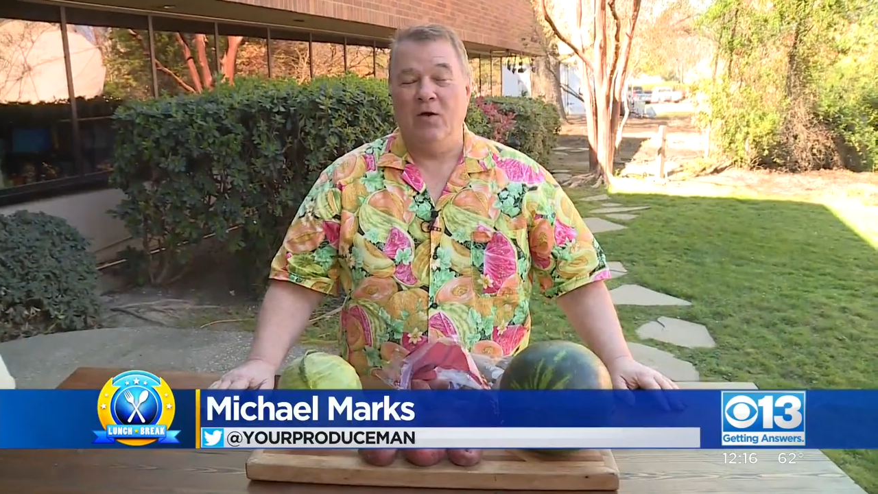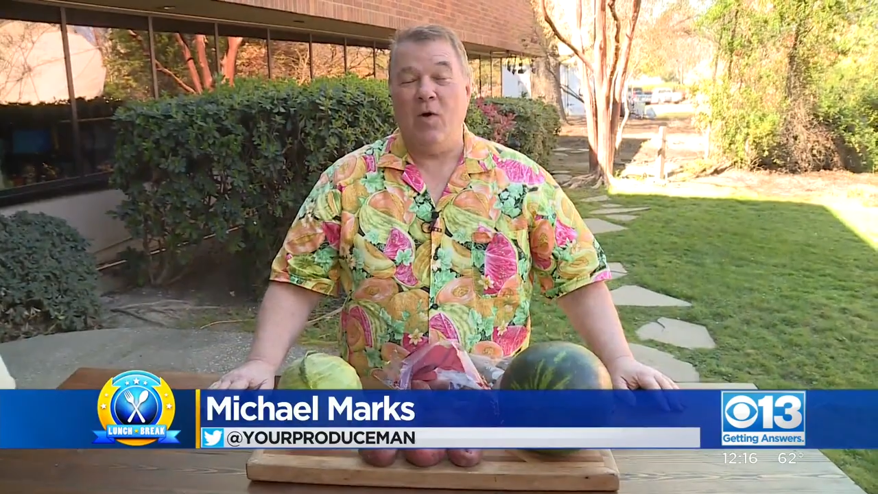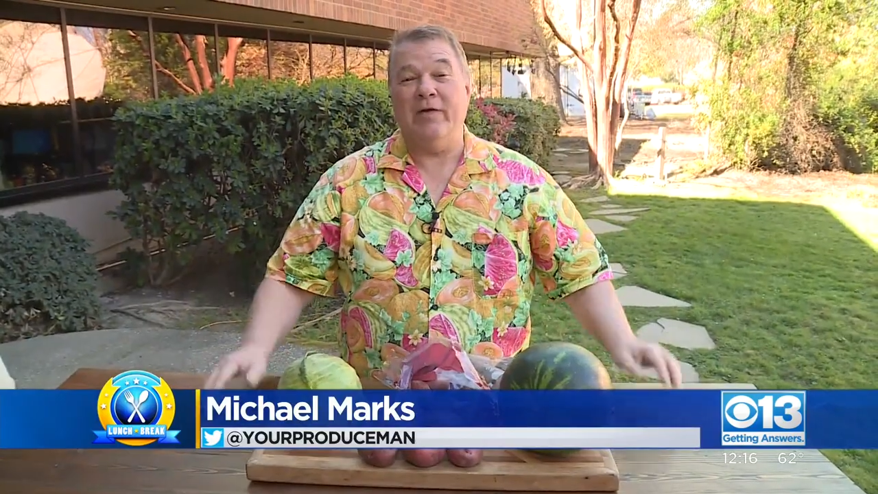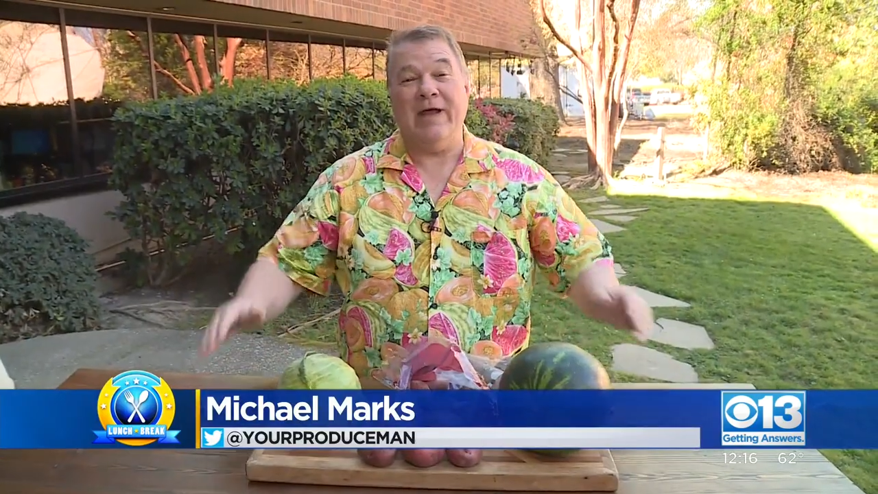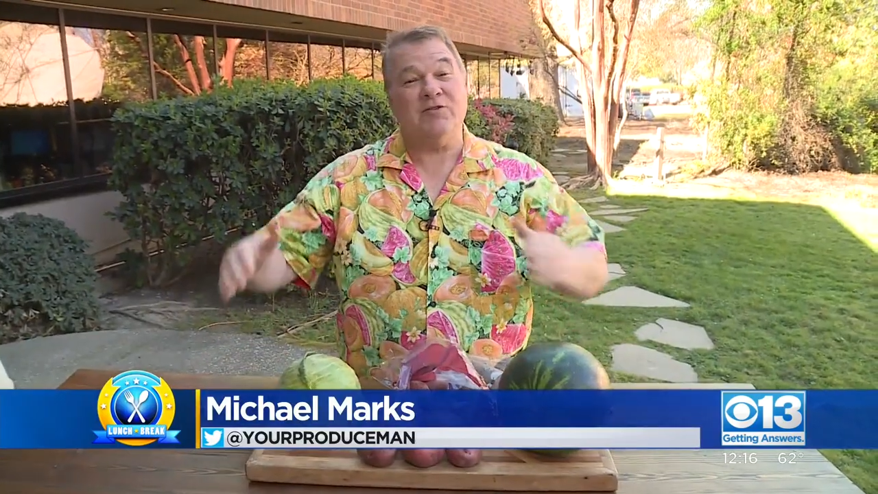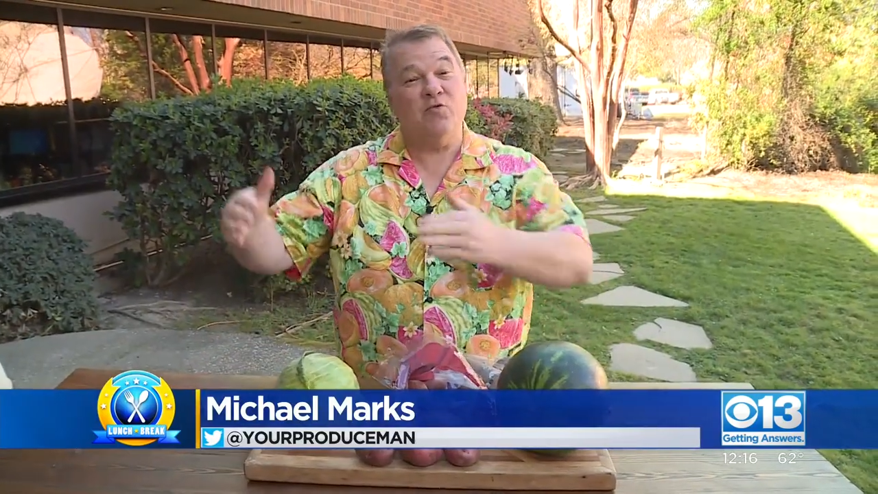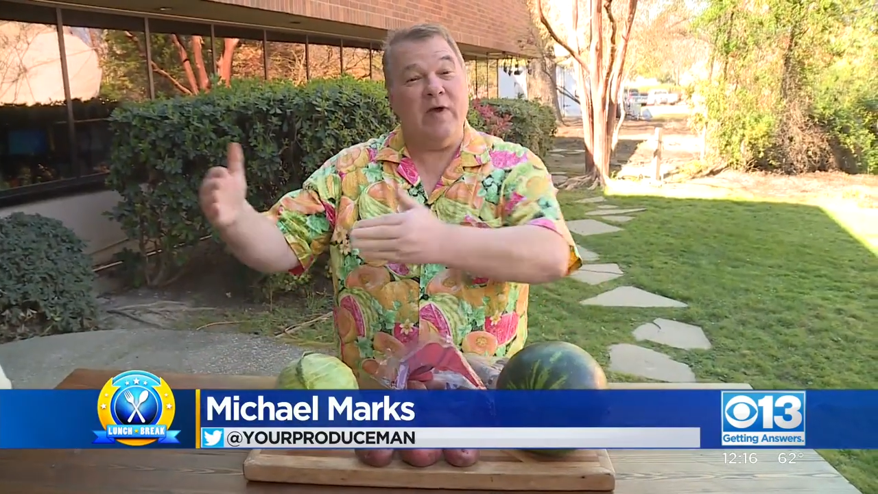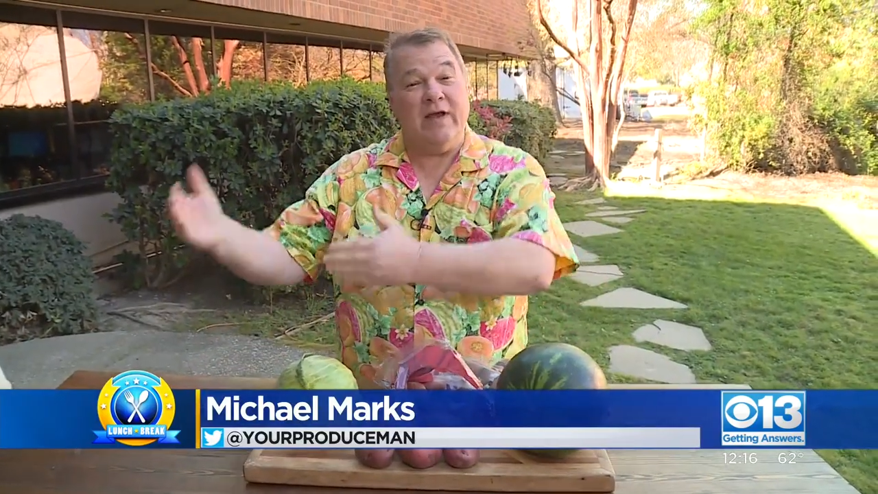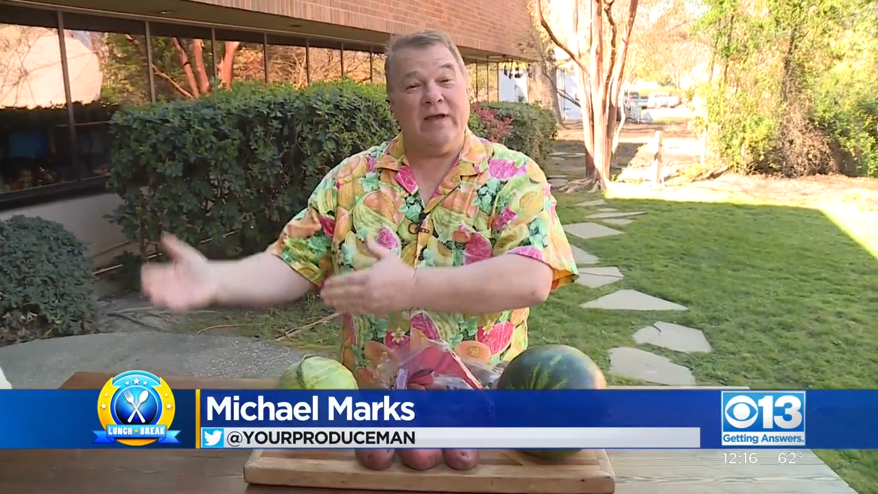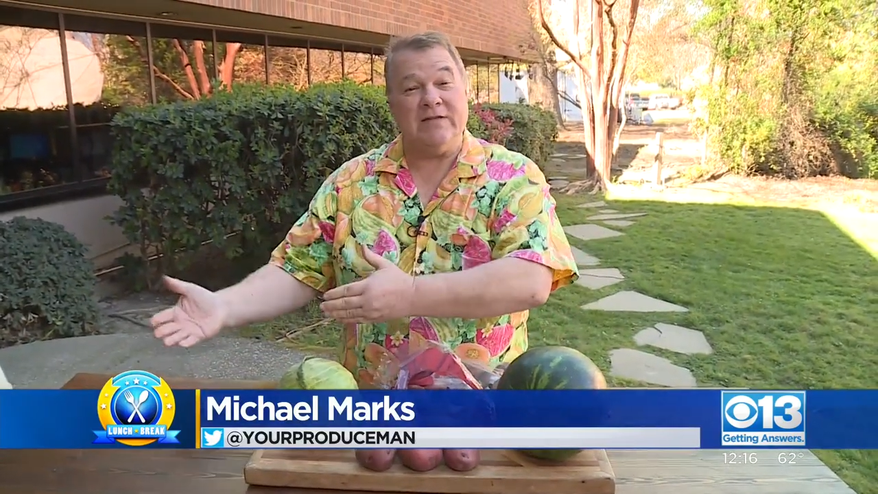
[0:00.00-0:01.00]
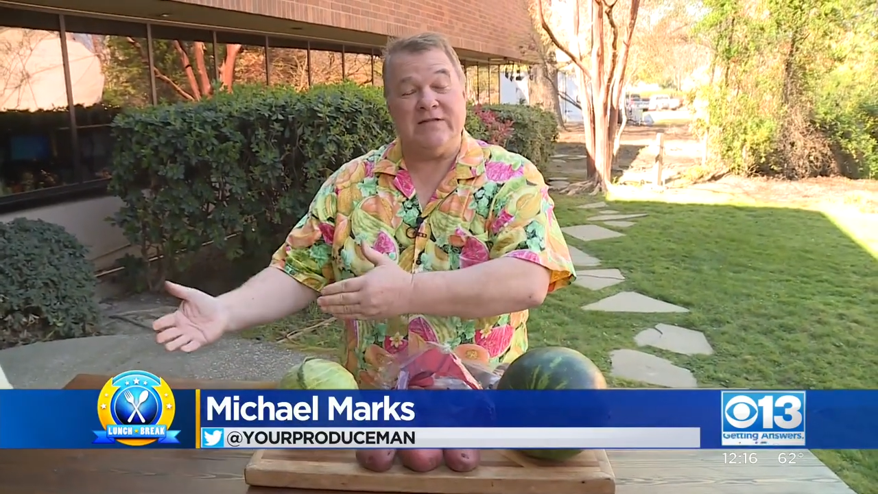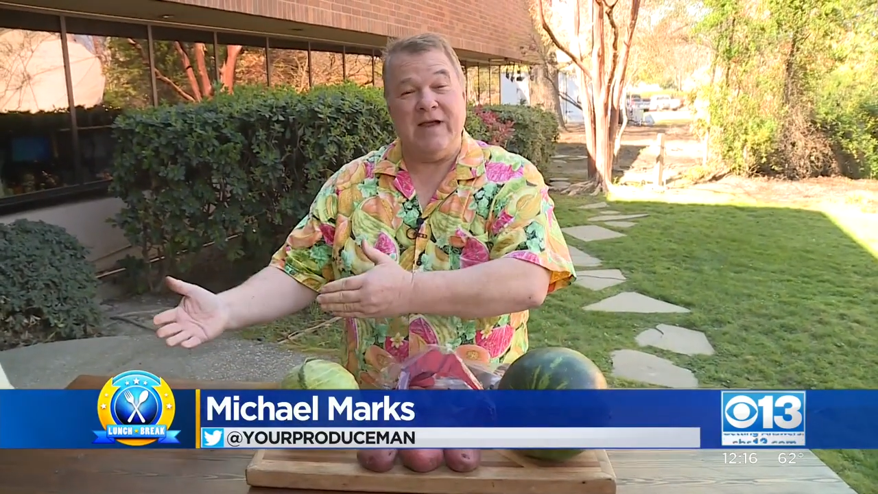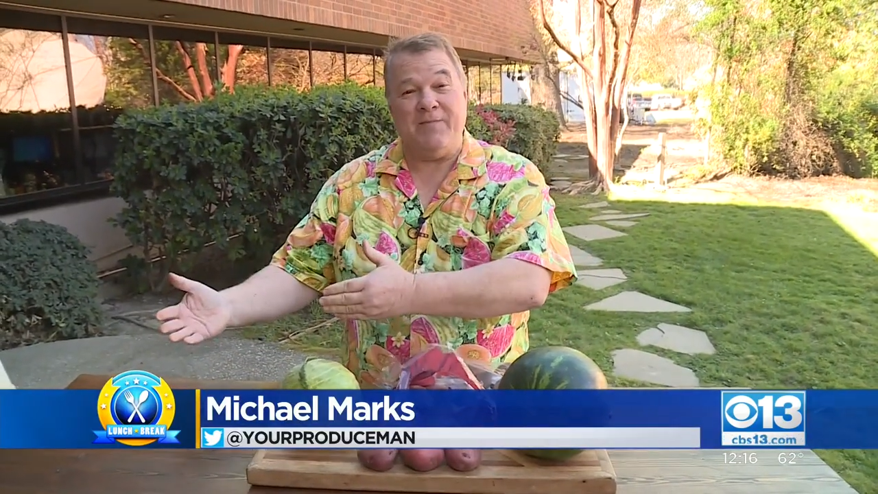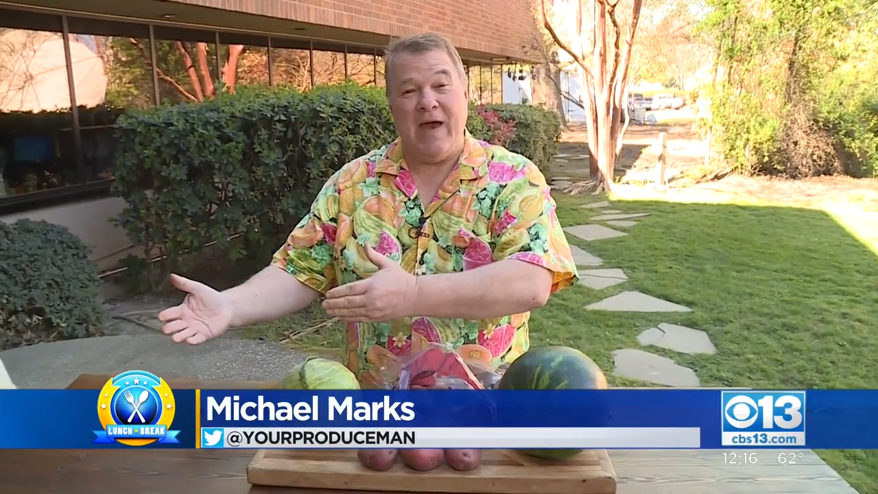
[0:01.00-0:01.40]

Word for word: Well, next week is St.